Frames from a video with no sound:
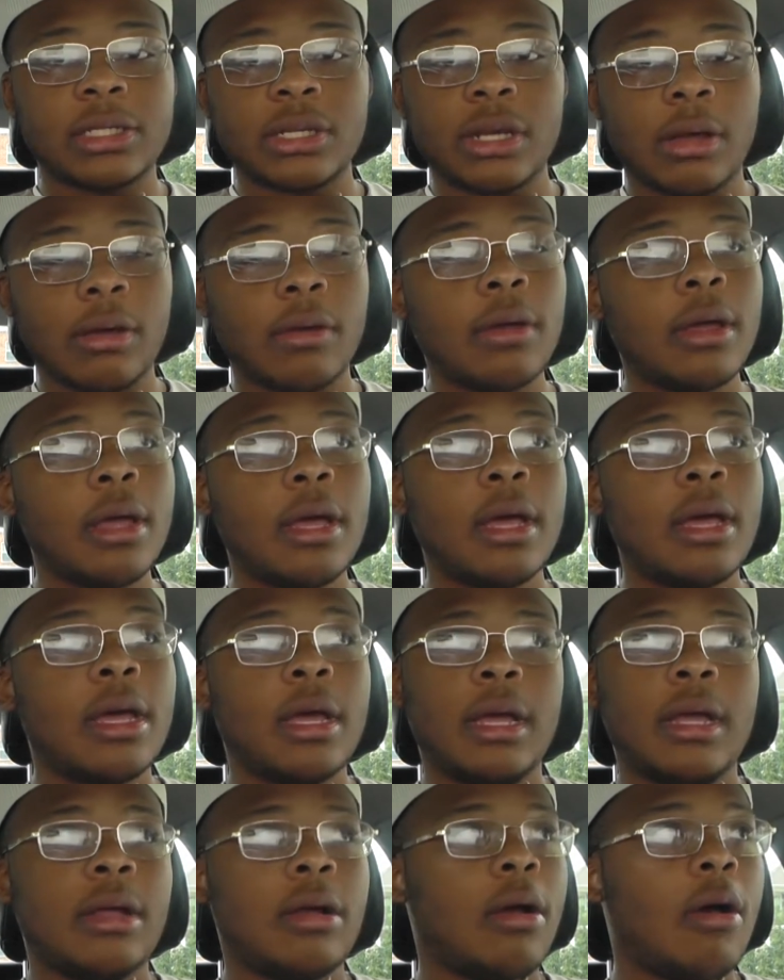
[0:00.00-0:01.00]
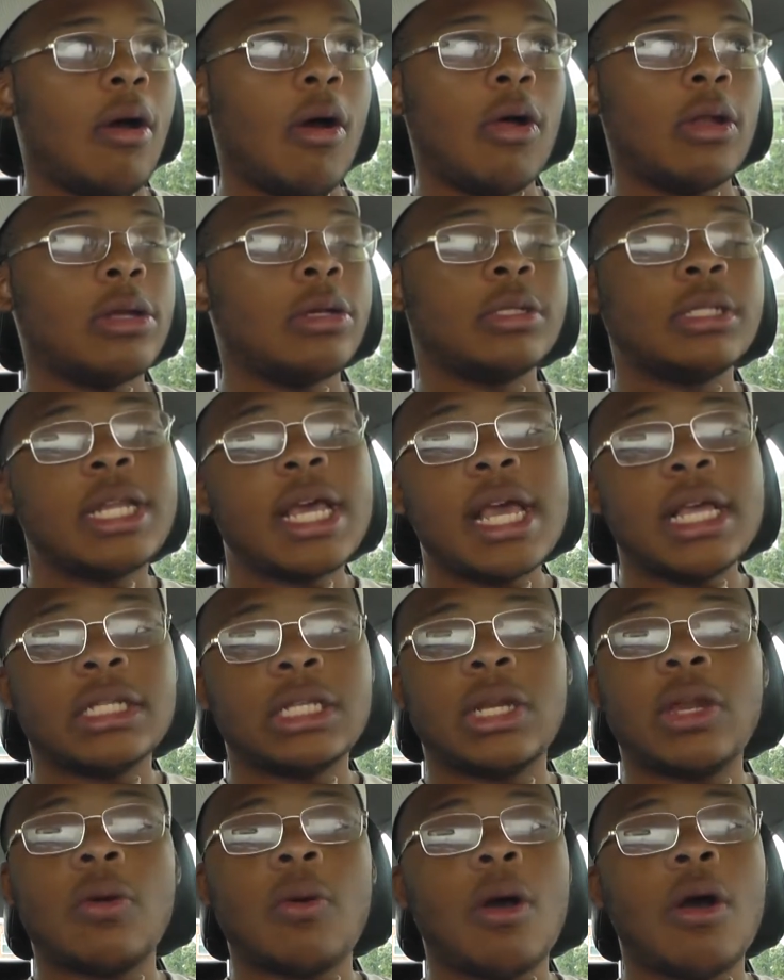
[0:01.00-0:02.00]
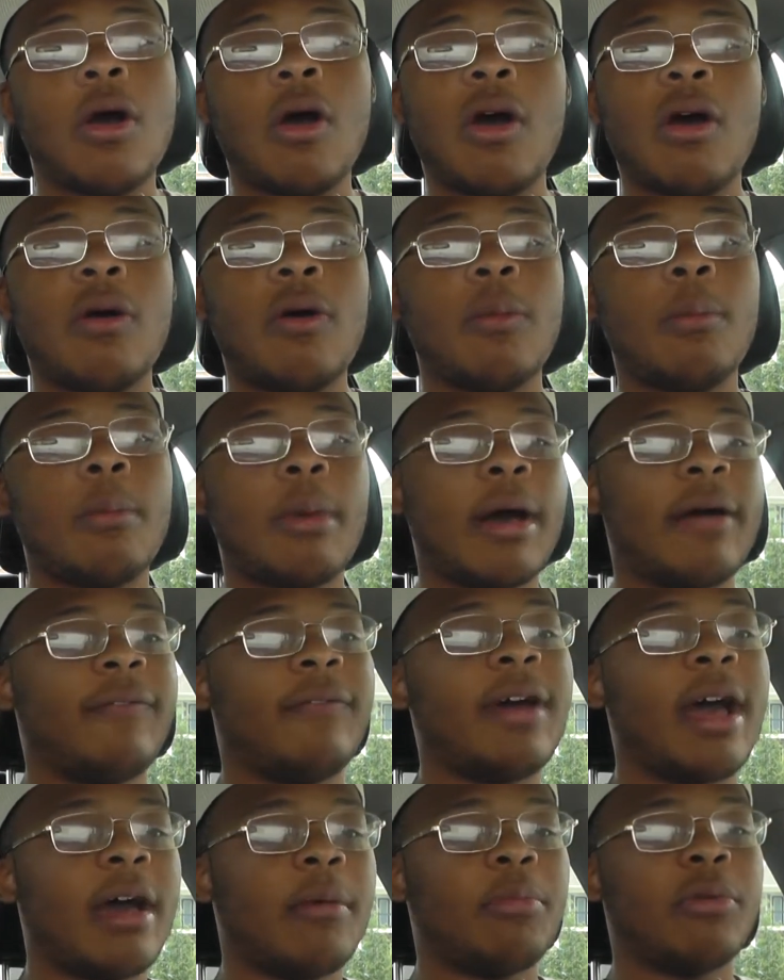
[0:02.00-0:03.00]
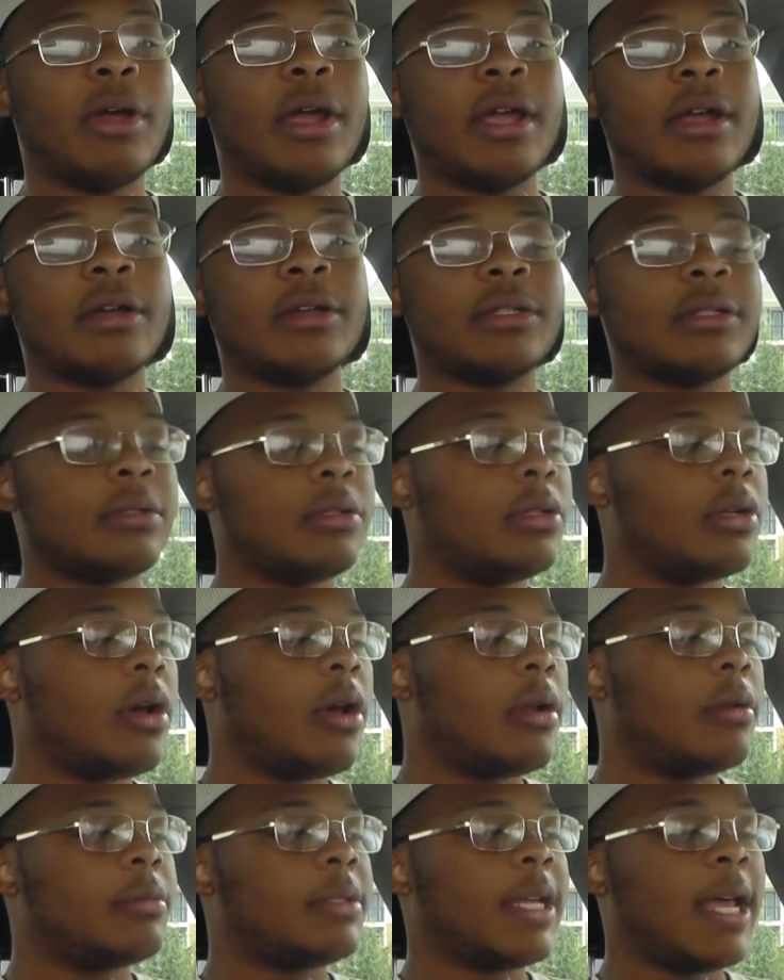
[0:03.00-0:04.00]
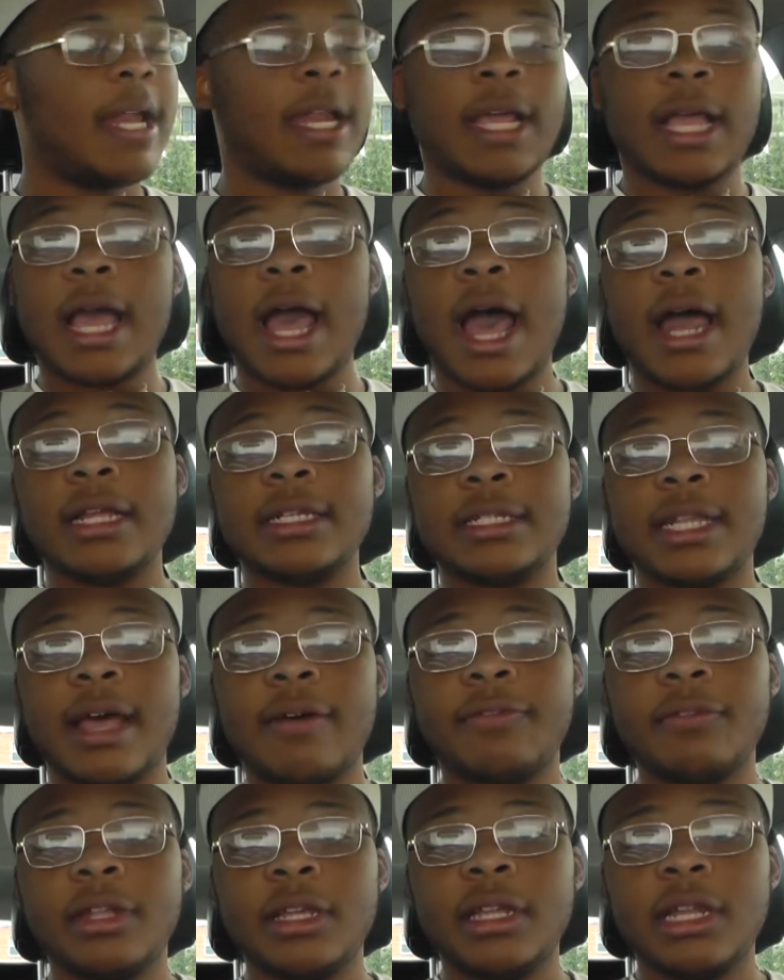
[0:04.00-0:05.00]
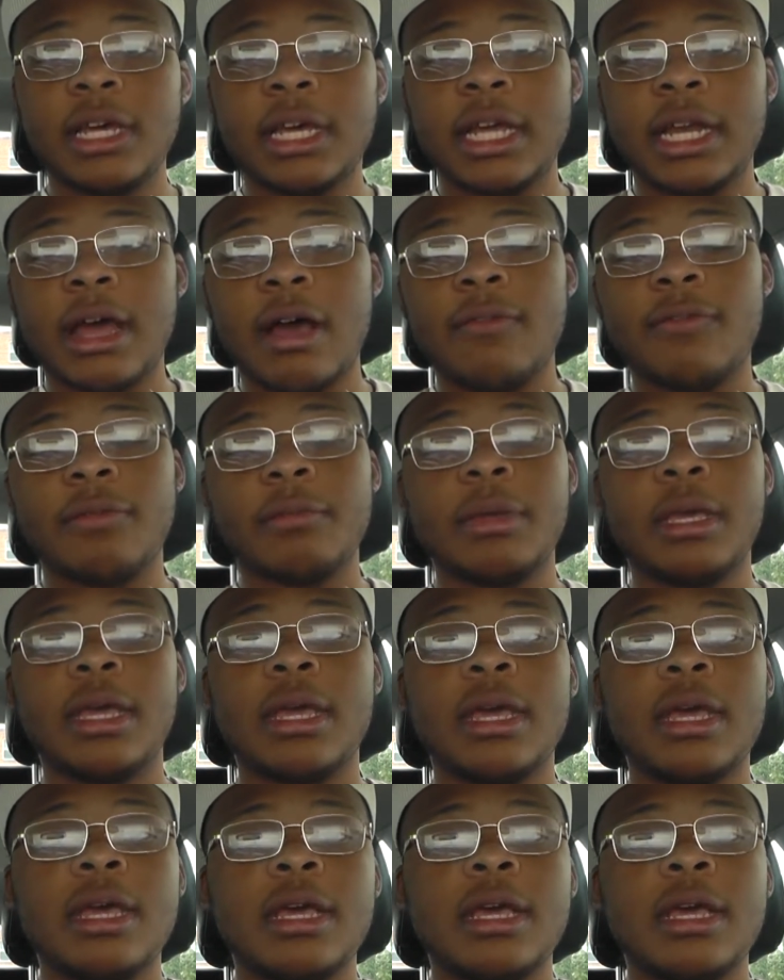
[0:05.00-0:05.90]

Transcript: So all those days are doing all my five prayers. You know what I'm saying? And God is definitely looking out for me.